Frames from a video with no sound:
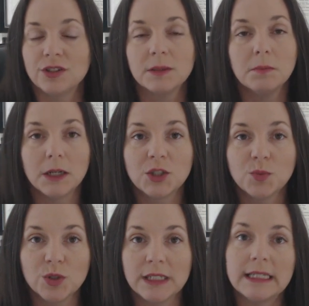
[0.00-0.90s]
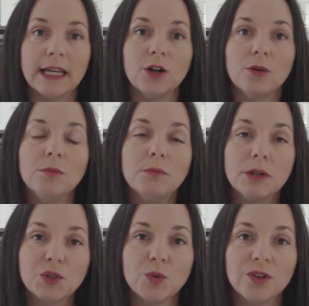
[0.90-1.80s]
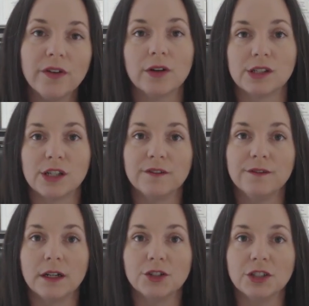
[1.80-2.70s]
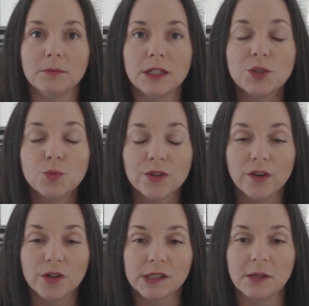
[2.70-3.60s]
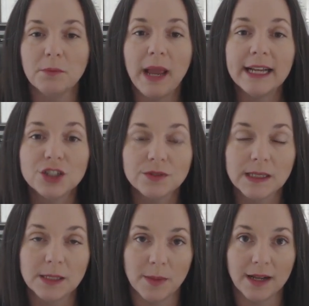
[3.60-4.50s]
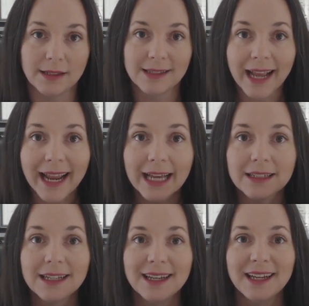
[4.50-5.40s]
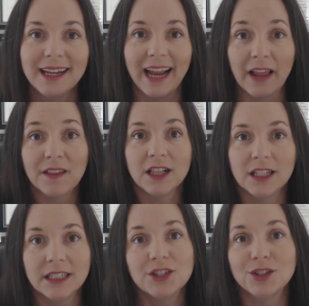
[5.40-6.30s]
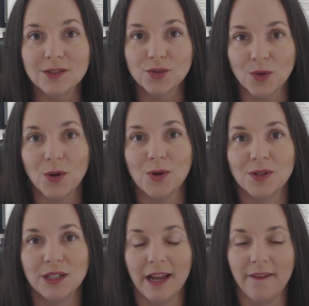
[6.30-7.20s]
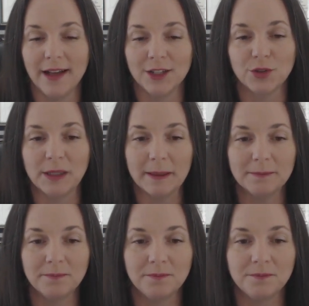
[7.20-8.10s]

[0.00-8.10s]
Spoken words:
Just much more detail, much more focused on function, much more focused on patient response and the clinician's role in that treatment.